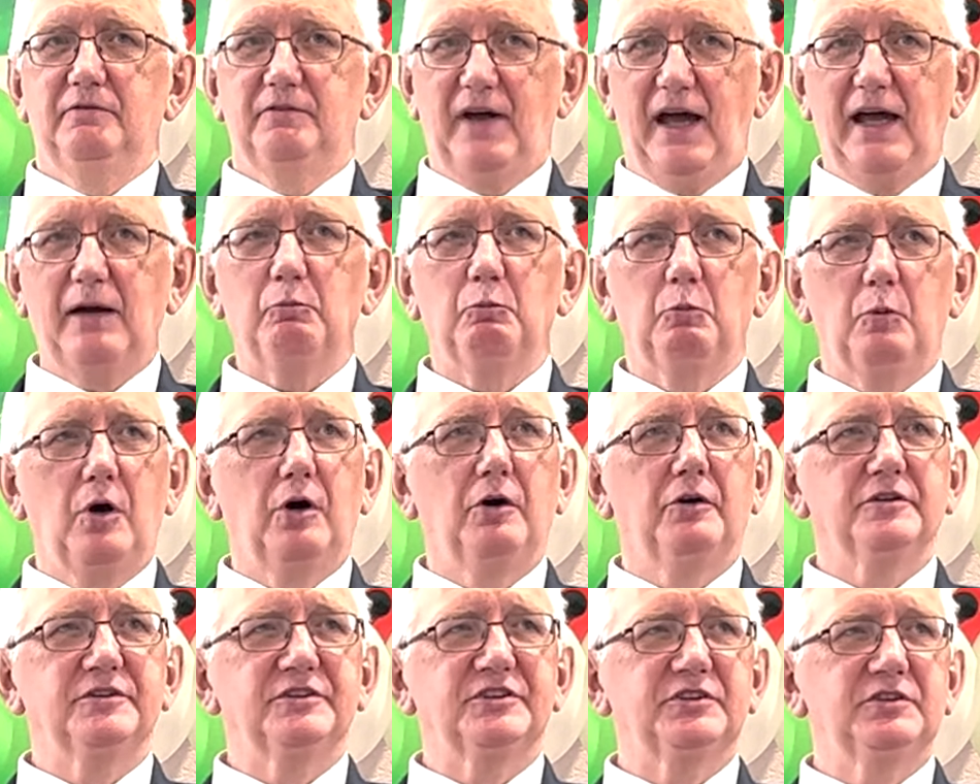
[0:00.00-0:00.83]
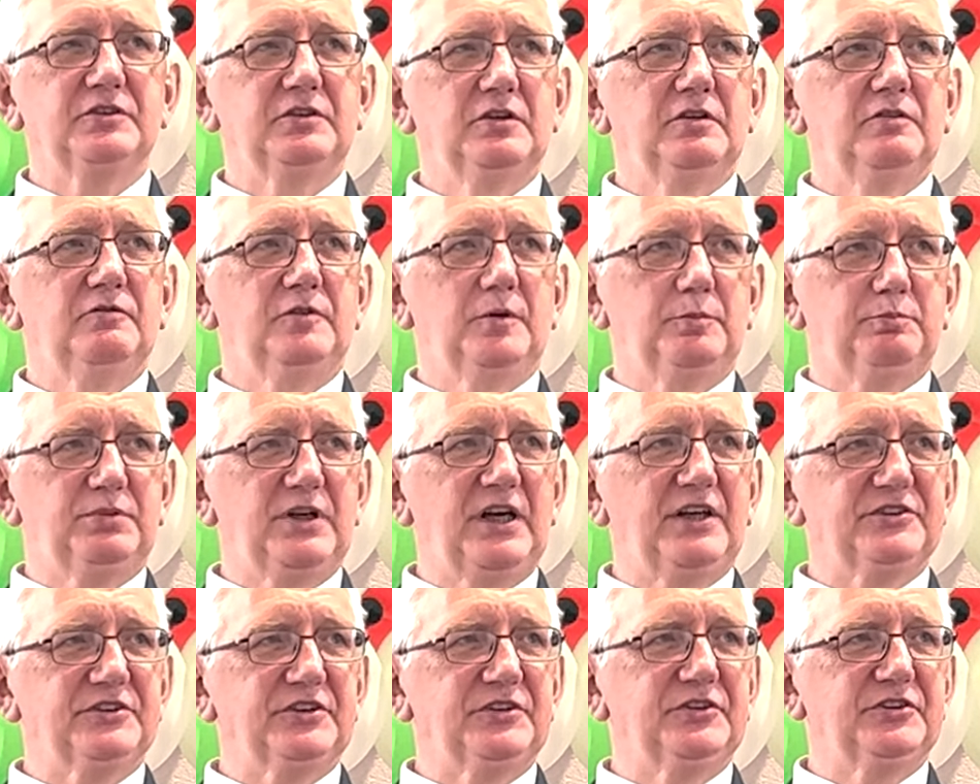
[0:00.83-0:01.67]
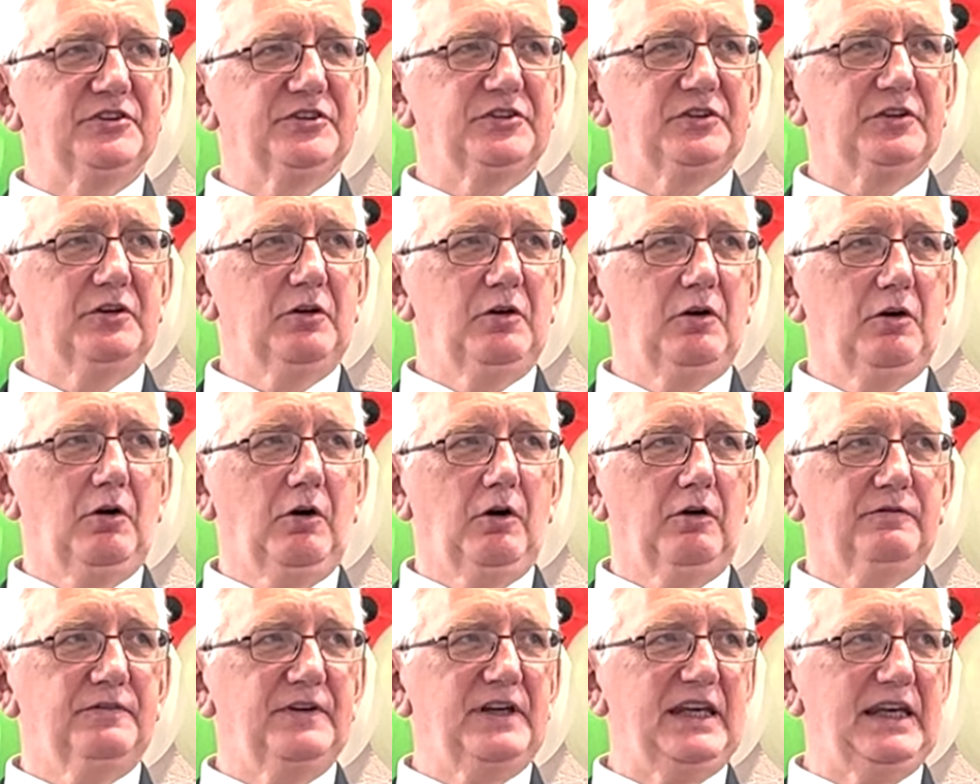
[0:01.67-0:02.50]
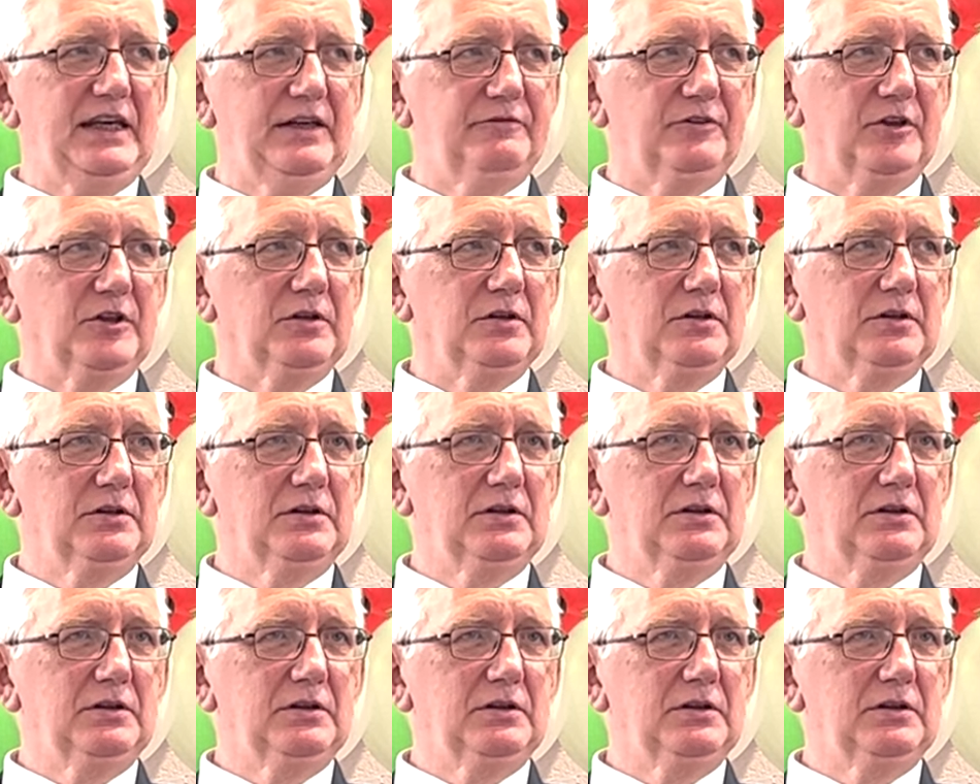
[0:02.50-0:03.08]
That was the presence of evil.